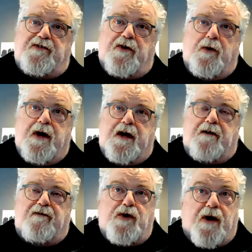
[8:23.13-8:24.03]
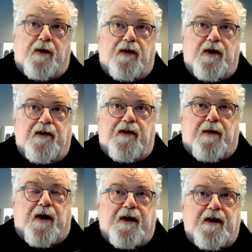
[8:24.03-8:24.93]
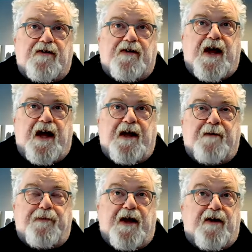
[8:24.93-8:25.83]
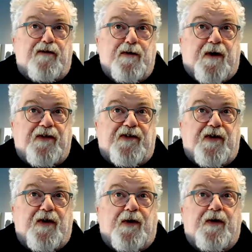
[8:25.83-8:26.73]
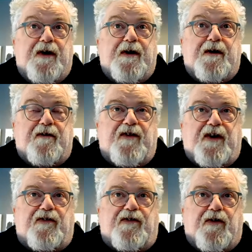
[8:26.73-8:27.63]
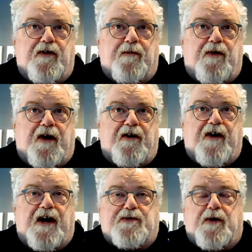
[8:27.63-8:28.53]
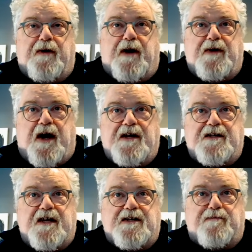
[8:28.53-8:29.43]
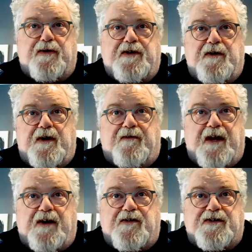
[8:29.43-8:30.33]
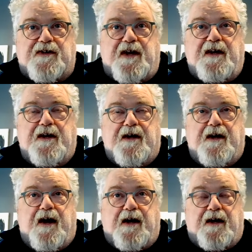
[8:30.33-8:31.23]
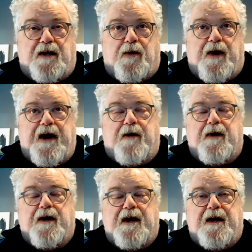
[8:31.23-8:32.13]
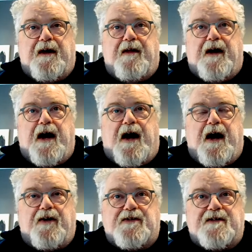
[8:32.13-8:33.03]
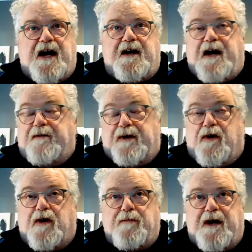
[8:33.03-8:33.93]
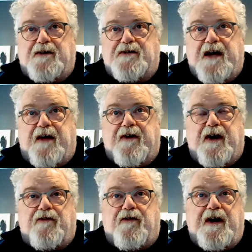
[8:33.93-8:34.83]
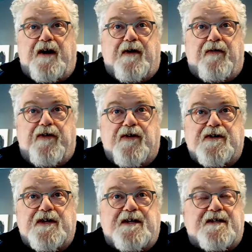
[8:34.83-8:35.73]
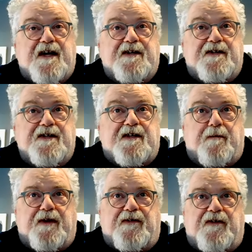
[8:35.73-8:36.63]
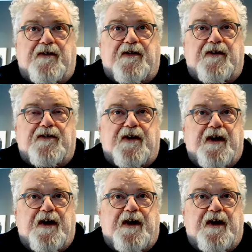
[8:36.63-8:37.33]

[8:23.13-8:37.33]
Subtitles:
So if you go out and look at the market today, and a few months ago, the fixed term contracts were around 9 cents per unit of electricity, a kilowatt hour. I understand, I haven't looked, but I understand they're now trading around 13 cents in some instances.